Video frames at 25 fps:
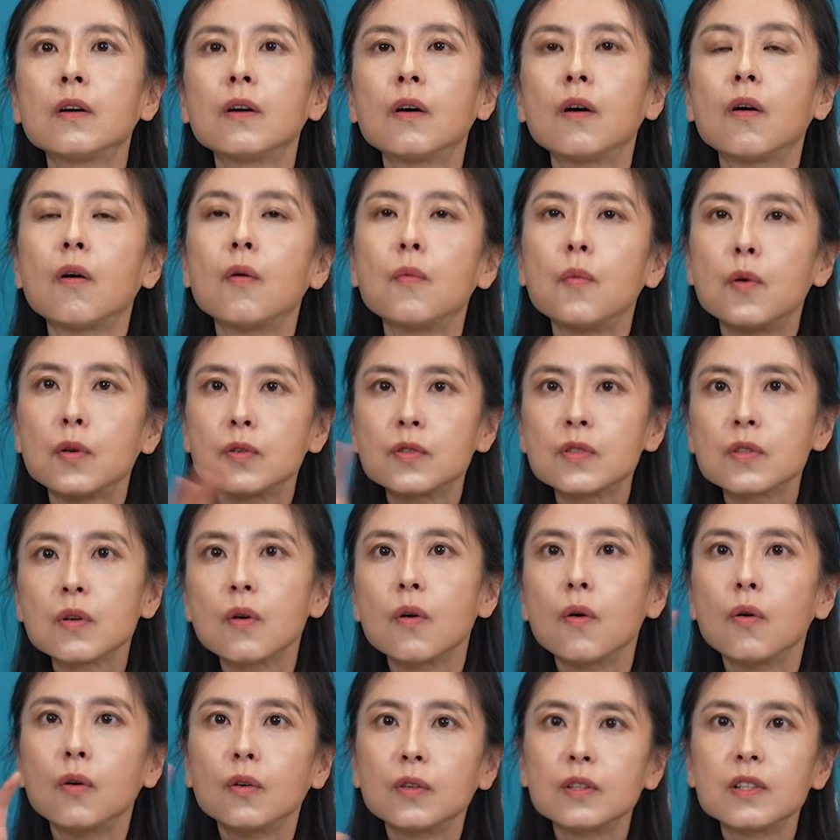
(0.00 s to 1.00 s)
almost
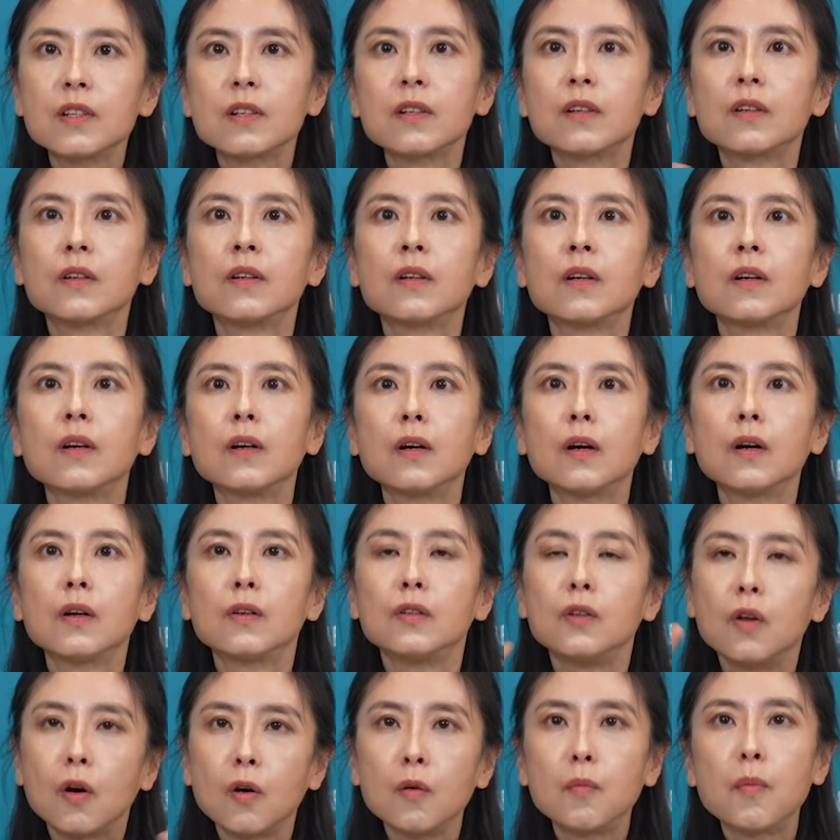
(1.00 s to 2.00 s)
all the
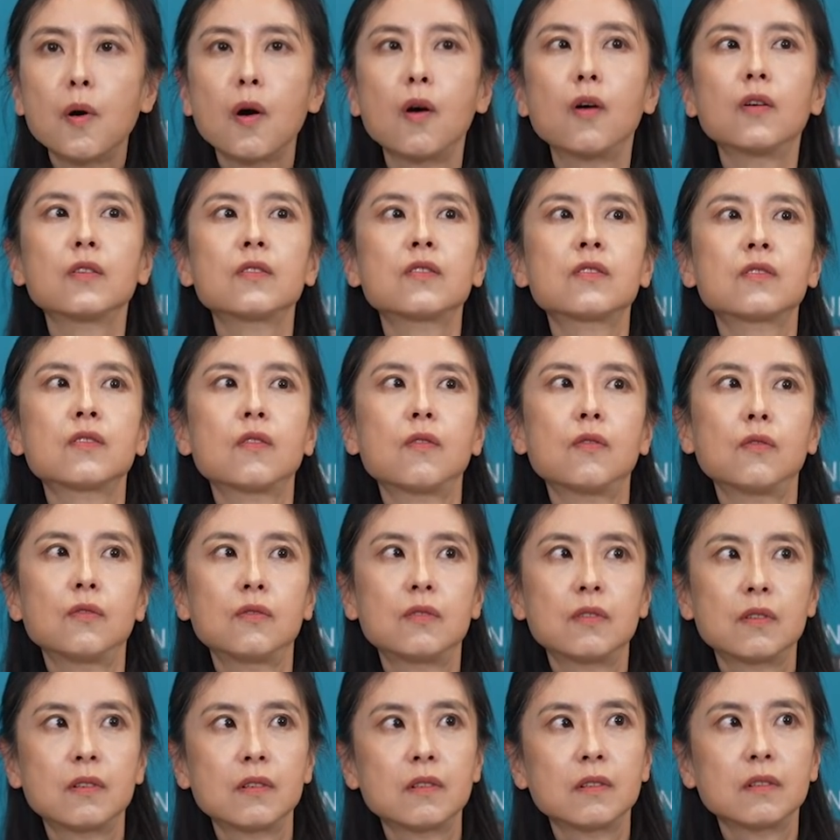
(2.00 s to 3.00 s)
robots
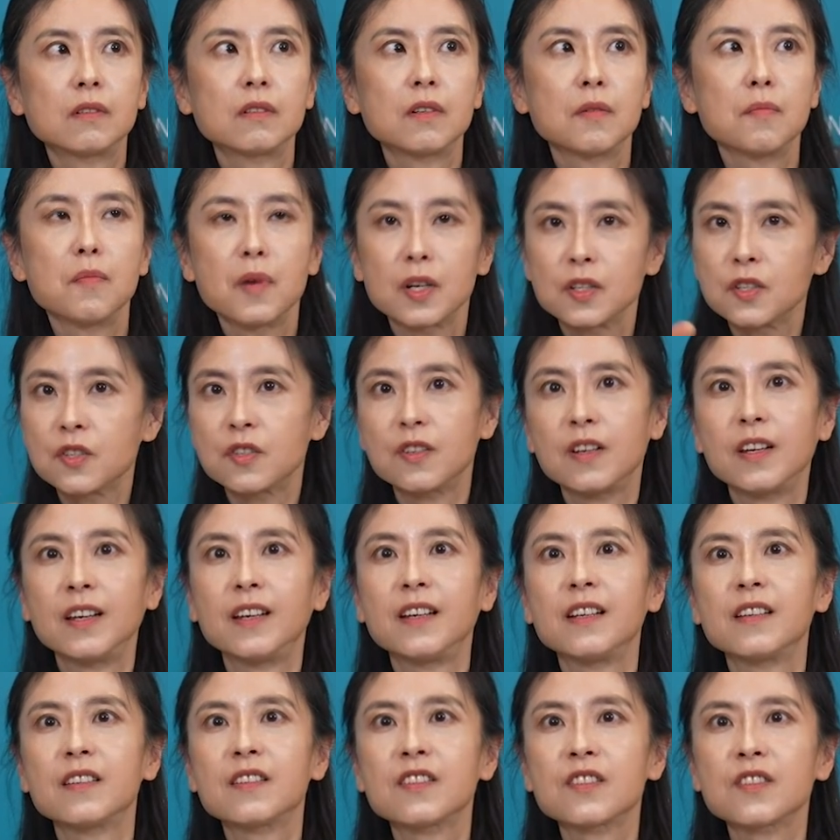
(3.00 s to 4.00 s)
or the
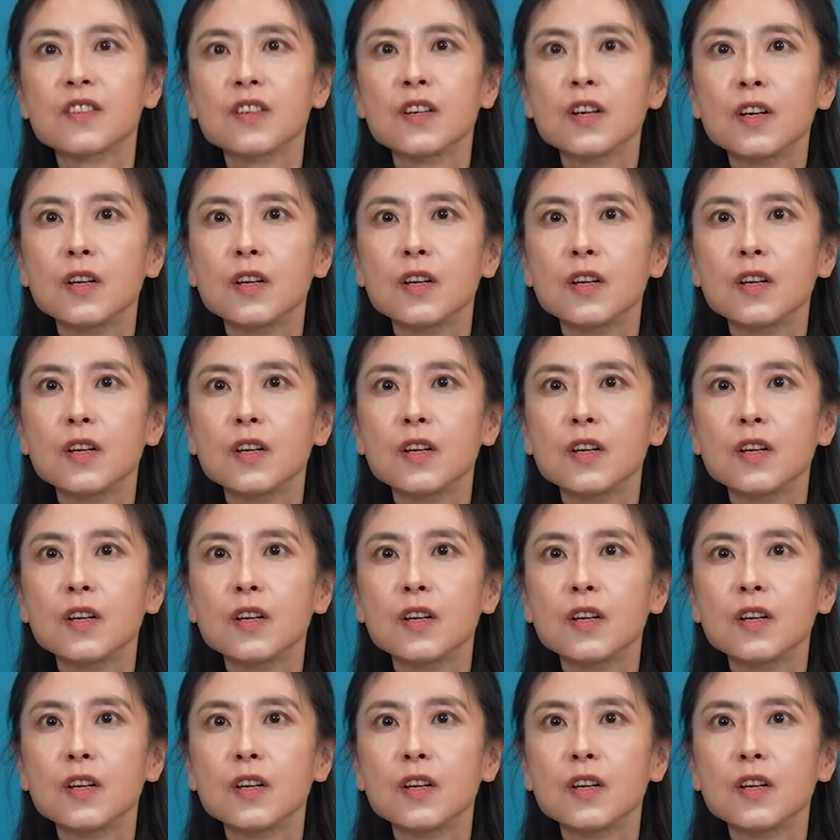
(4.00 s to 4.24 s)
machines,